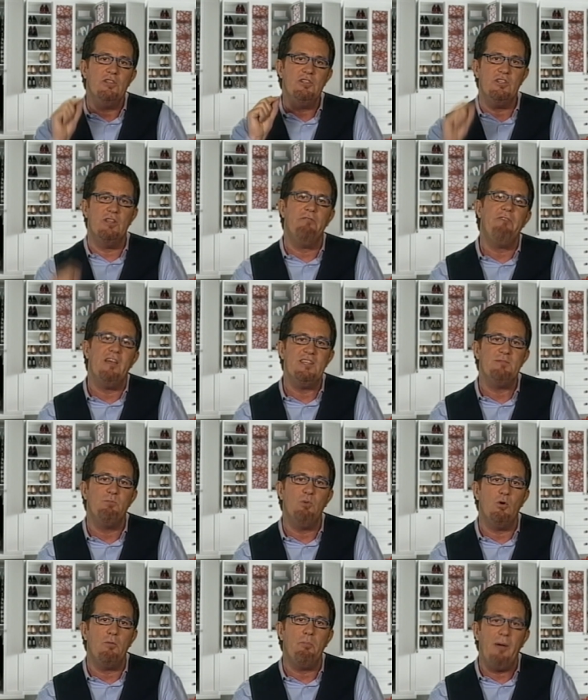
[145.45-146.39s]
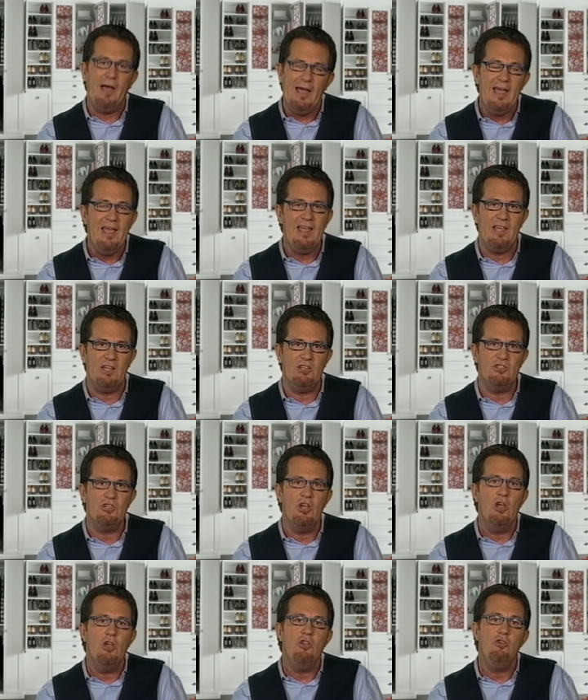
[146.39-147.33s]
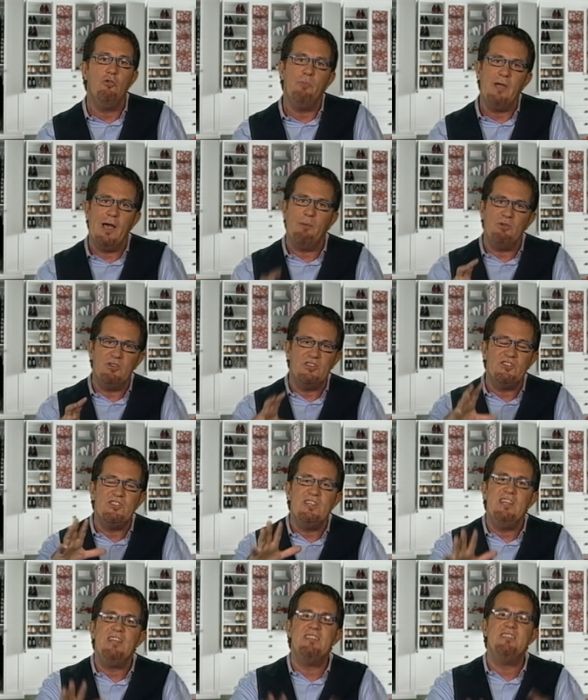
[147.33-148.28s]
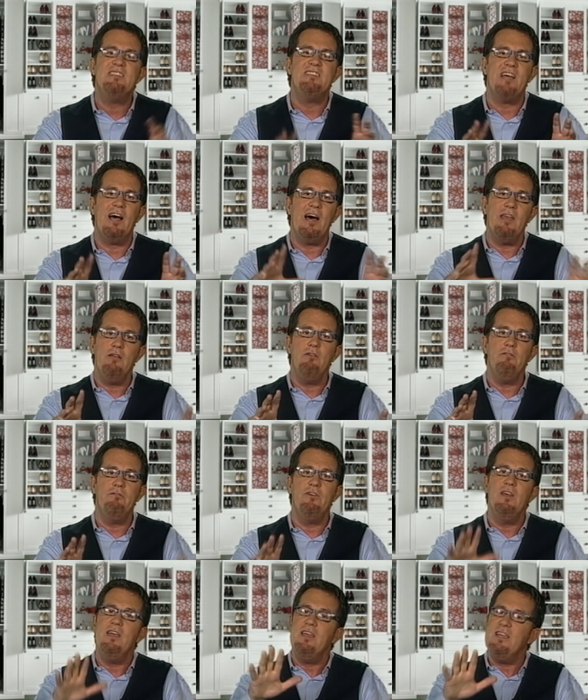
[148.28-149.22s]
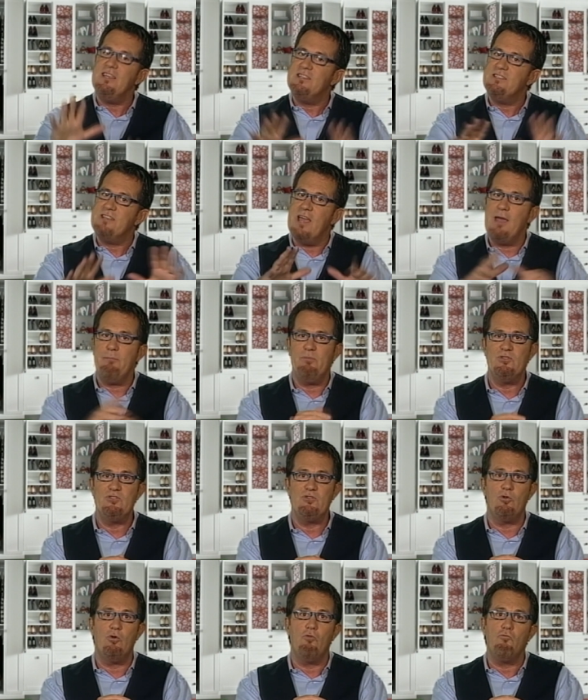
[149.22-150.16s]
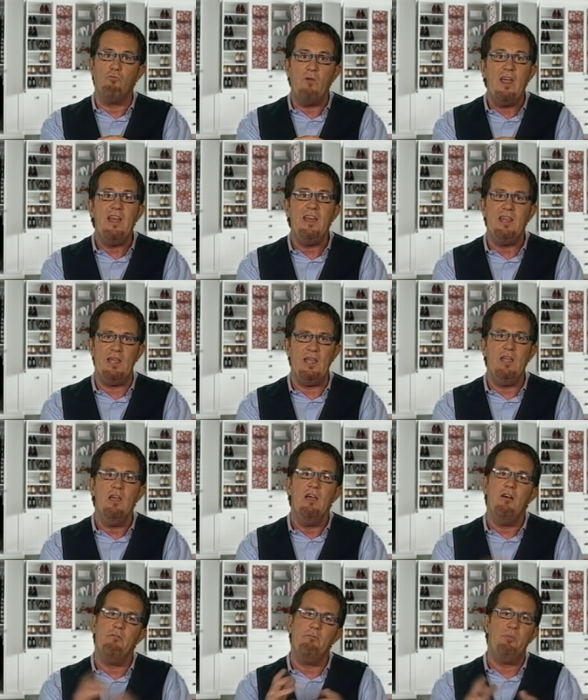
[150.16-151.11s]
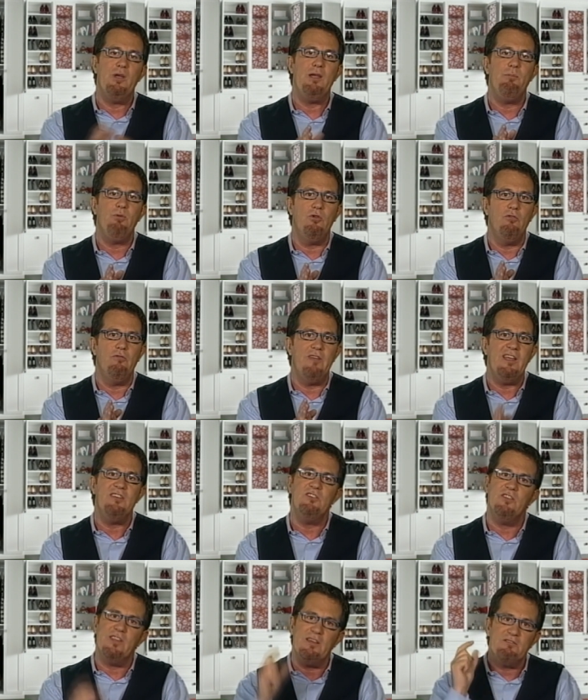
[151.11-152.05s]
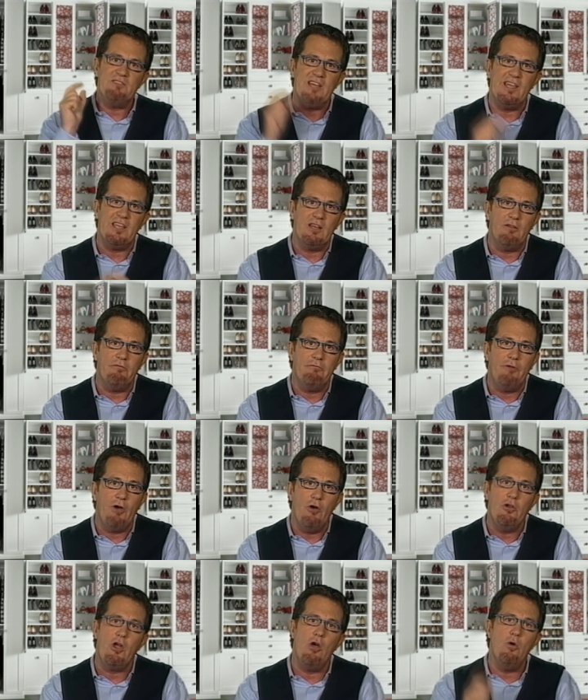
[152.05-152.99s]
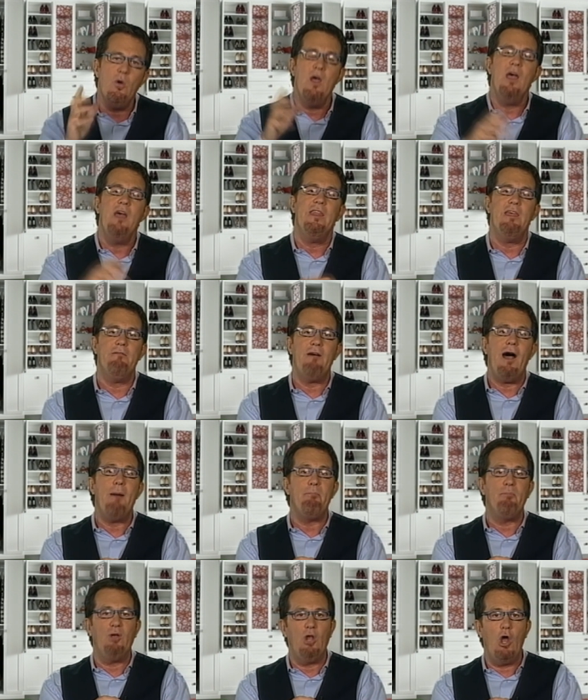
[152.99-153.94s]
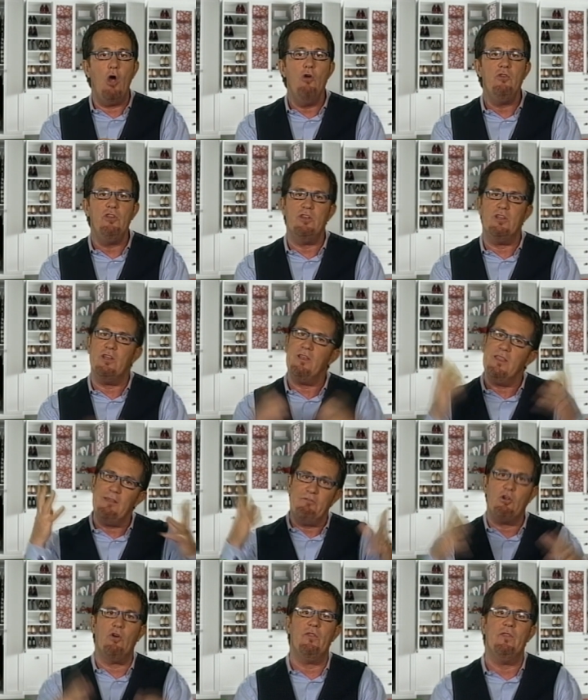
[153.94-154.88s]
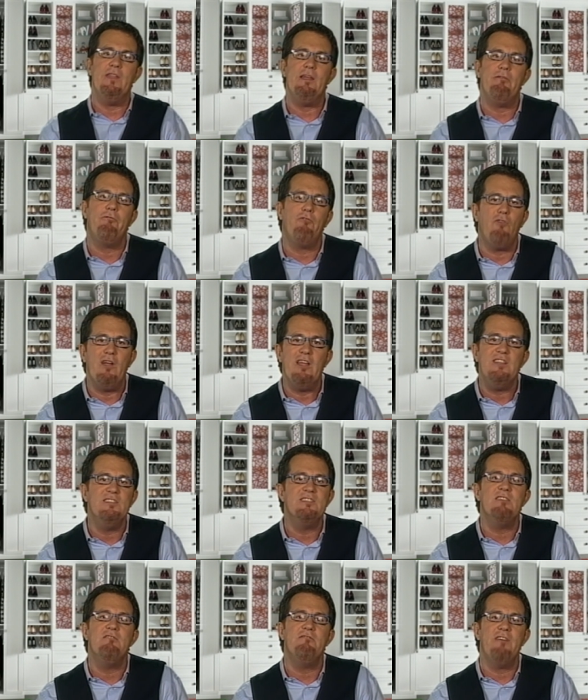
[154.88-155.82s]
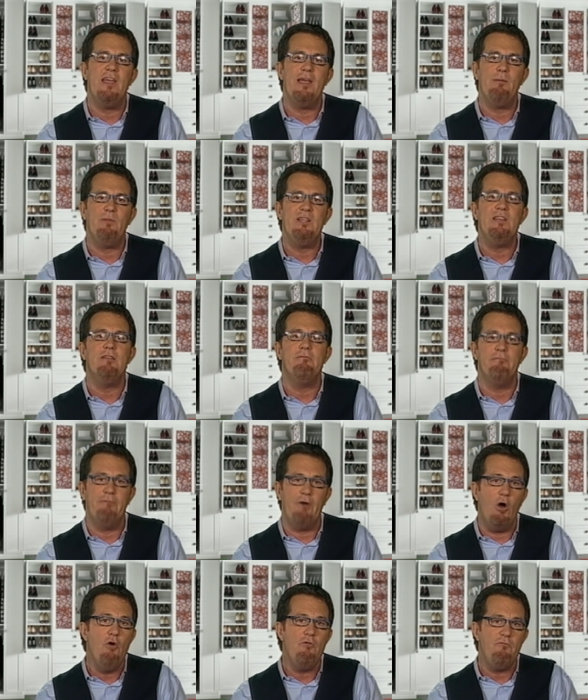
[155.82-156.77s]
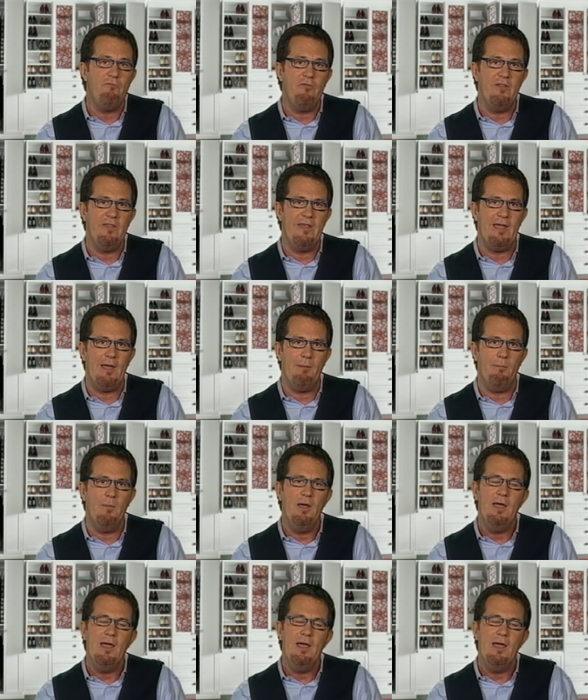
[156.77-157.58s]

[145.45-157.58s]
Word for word: to the Facebook page, you'll be able to see a ton of examples already of people who've entered. They've taken a photo, they've uploaded it, and they've gotten their friends and family to vote for them.